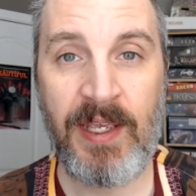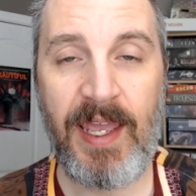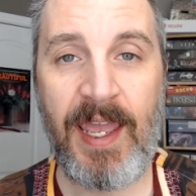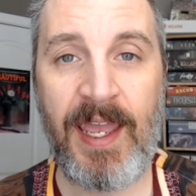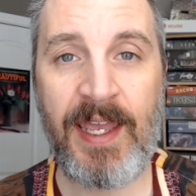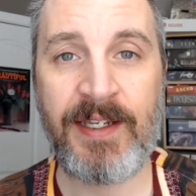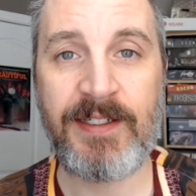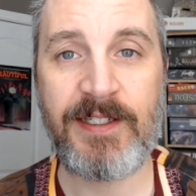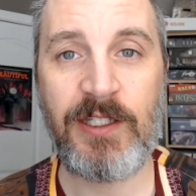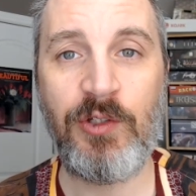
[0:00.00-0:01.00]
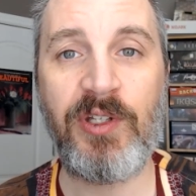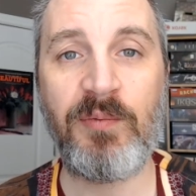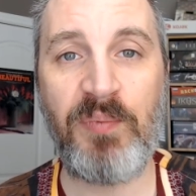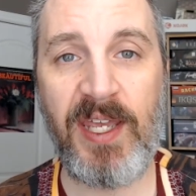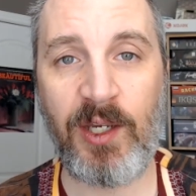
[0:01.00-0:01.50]
And you
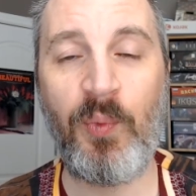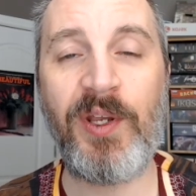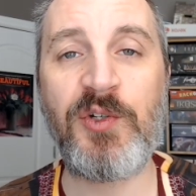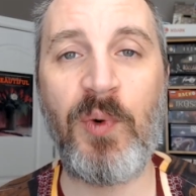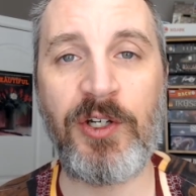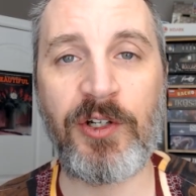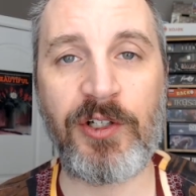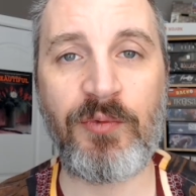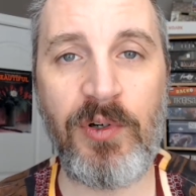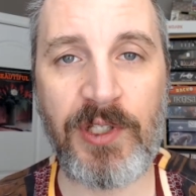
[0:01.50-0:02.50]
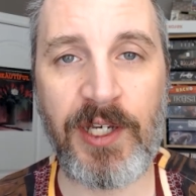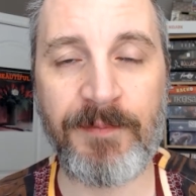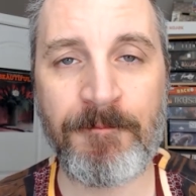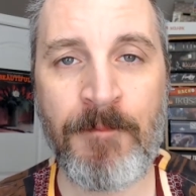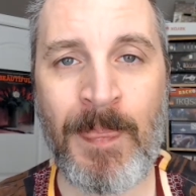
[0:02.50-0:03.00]
can pick which one you're going to roll on.
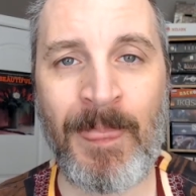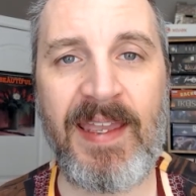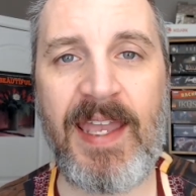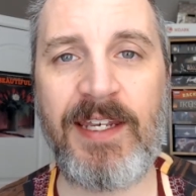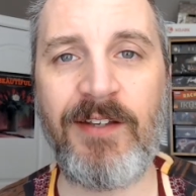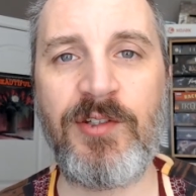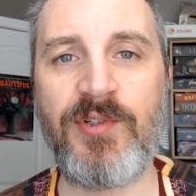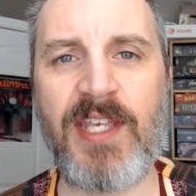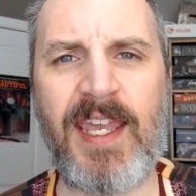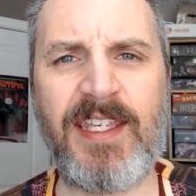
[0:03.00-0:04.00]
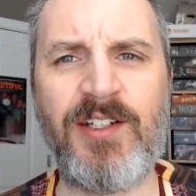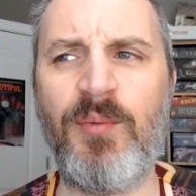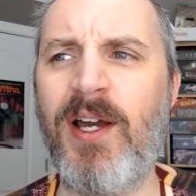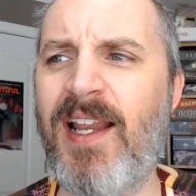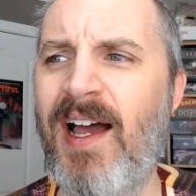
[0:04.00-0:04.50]
And if you say, you know
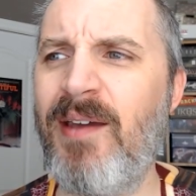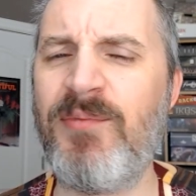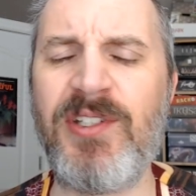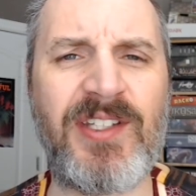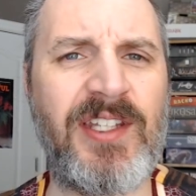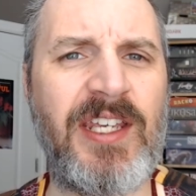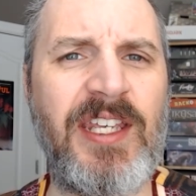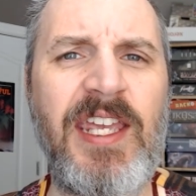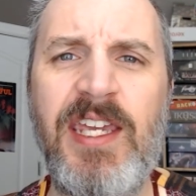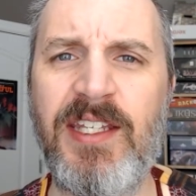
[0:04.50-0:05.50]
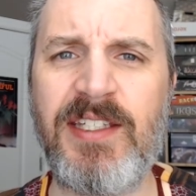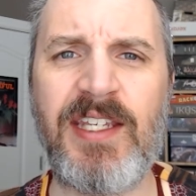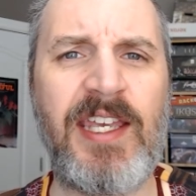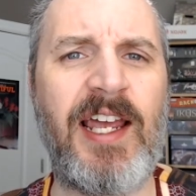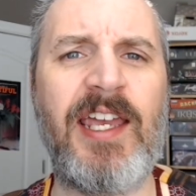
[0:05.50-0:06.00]
what, I'm just going to eat
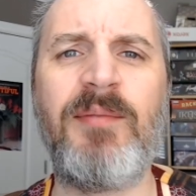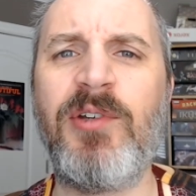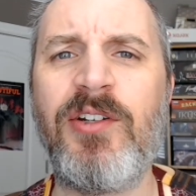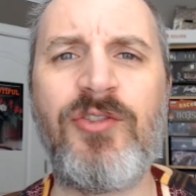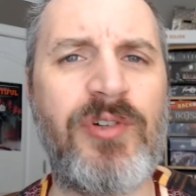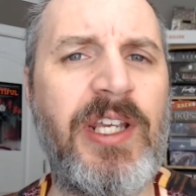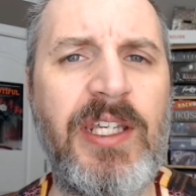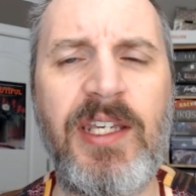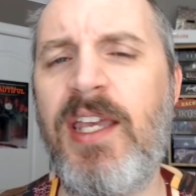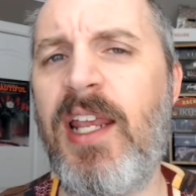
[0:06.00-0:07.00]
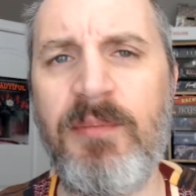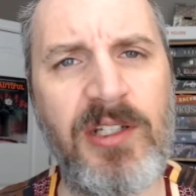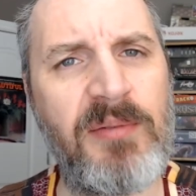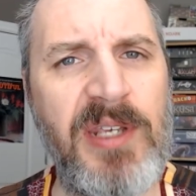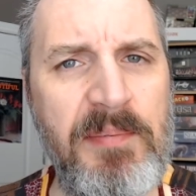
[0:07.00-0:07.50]
and I am going to drink and I'm
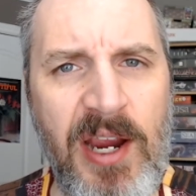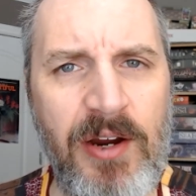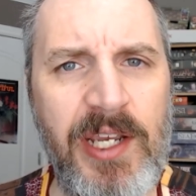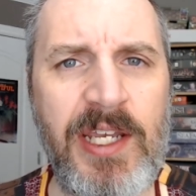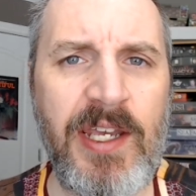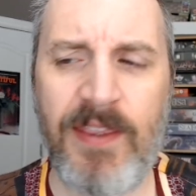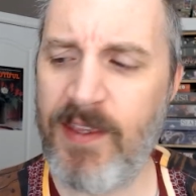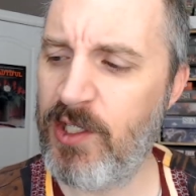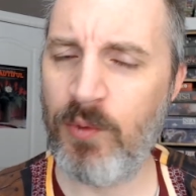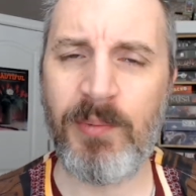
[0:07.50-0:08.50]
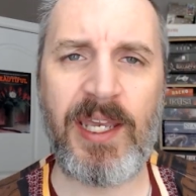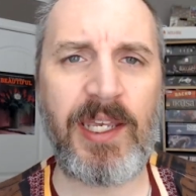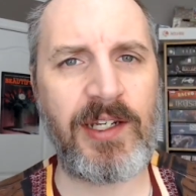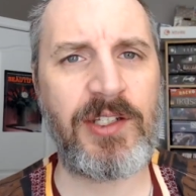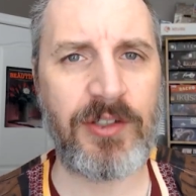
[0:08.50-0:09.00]
going to be merry, then you will make
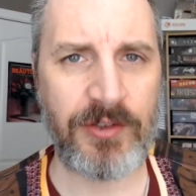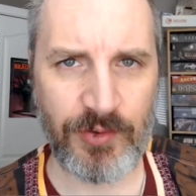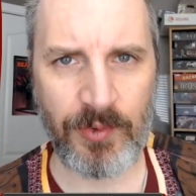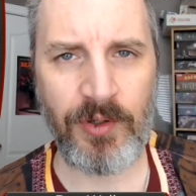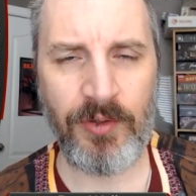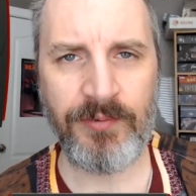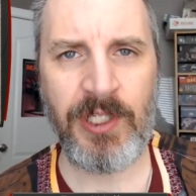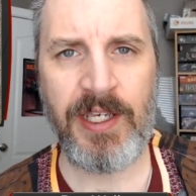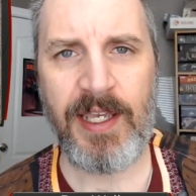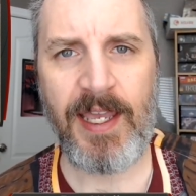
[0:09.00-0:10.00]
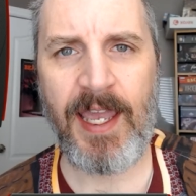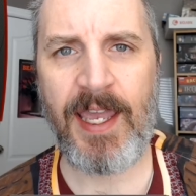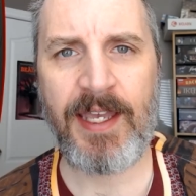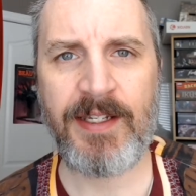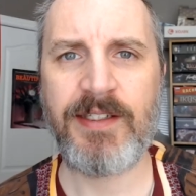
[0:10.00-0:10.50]
an indulge roll.
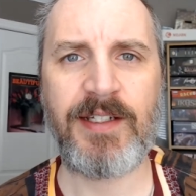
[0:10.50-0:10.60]
And